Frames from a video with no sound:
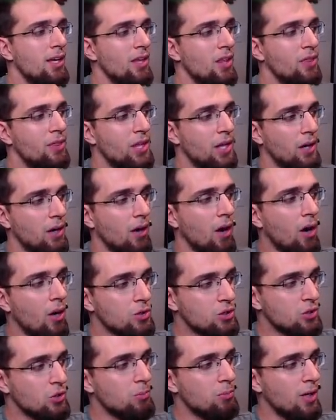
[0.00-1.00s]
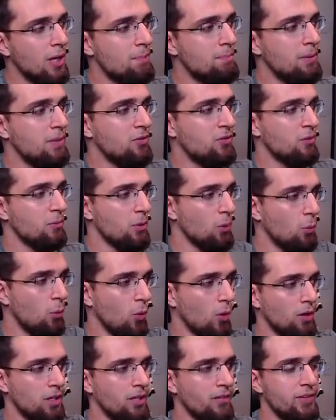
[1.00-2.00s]
there also might be, from the
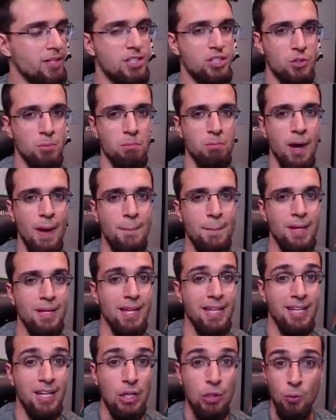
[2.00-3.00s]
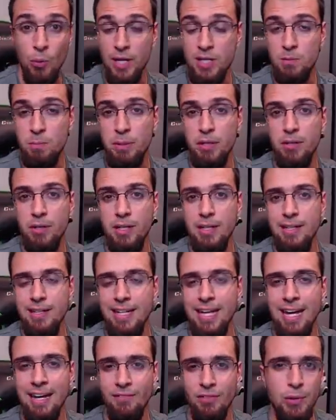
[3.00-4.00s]
wording of this, there might be like a grace period.
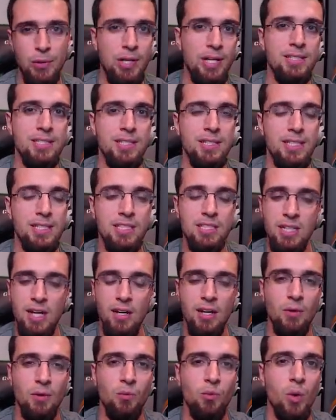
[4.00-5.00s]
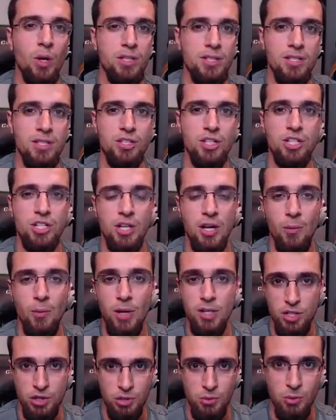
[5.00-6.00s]
And if there isn't, this is kind of one suggestion I
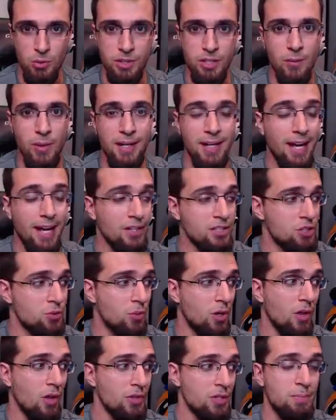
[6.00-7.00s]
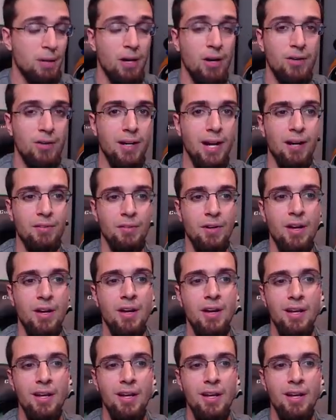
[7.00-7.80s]
wanted to throw in here right now since we're on this paragraph.